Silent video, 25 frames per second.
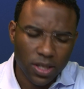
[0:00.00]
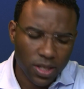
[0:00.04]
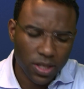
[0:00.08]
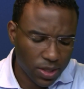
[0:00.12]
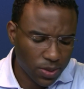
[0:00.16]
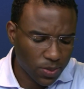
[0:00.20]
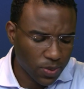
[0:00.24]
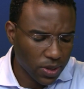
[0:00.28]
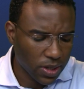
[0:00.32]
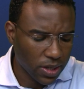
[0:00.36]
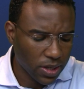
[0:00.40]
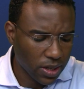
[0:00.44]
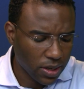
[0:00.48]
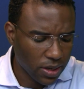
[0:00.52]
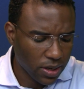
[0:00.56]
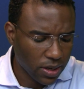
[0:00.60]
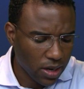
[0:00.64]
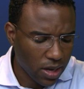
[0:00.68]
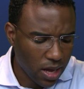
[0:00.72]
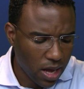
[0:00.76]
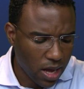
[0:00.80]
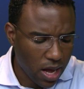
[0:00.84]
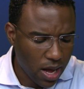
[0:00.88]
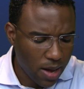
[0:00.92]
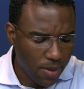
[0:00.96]
on this one,
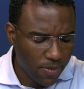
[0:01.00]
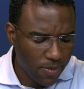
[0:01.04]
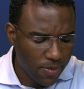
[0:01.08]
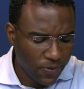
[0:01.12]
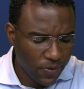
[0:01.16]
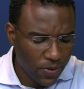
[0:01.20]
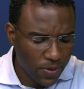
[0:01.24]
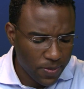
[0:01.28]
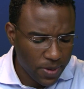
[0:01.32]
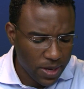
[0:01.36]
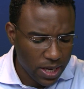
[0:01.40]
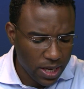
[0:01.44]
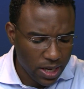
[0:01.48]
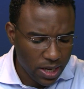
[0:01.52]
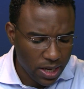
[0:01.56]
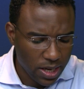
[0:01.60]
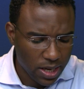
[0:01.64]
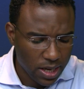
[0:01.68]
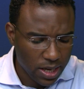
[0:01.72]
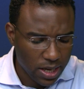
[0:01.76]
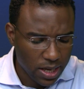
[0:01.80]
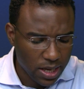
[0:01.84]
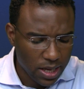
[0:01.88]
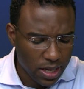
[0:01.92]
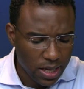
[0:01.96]
for me,
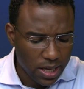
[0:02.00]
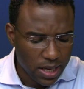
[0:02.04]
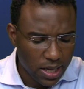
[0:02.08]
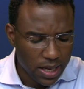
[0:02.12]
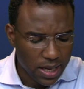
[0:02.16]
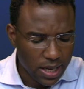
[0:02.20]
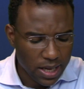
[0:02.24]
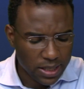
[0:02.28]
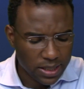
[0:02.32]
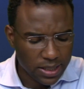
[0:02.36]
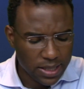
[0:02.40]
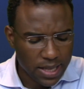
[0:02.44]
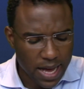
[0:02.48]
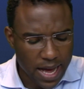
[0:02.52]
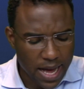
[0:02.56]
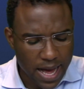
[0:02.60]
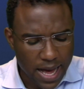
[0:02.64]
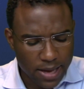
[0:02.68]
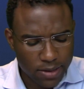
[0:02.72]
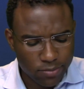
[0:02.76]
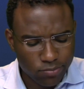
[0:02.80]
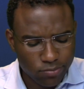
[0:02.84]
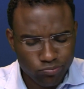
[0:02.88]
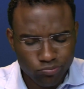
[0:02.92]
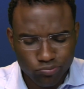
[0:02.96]
is
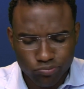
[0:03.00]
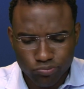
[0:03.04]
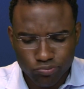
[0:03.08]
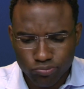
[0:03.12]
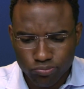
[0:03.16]
that